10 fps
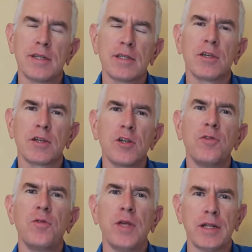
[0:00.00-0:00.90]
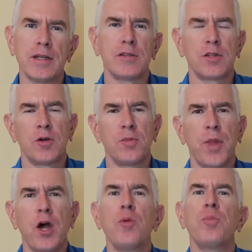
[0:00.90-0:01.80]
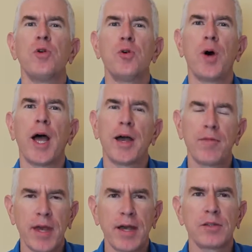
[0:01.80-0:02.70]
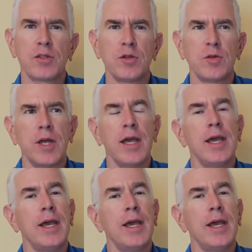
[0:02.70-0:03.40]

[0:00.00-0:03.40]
It's a good feeling. So I hope you'll have that soon.